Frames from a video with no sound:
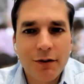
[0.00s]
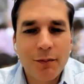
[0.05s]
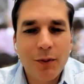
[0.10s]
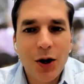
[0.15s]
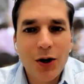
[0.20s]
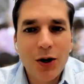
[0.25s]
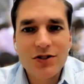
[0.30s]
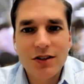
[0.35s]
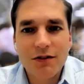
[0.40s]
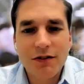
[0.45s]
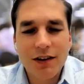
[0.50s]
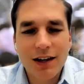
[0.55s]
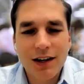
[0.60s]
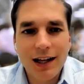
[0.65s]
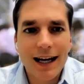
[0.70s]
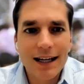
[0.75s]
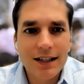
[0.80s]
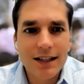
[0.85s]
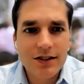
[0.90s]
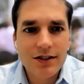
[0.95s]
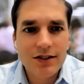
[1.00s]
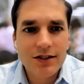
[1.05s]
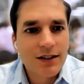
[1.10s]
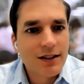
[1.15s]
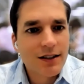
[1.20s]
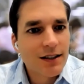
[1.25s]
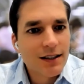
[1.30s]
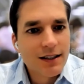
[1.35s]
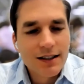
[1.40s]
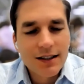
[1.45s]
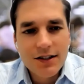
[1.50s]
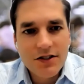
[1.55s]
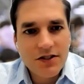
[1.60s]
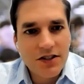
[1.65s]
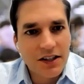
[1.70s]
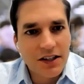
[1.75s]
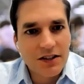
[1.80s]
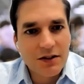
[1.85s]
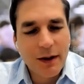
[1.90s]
most of the last 6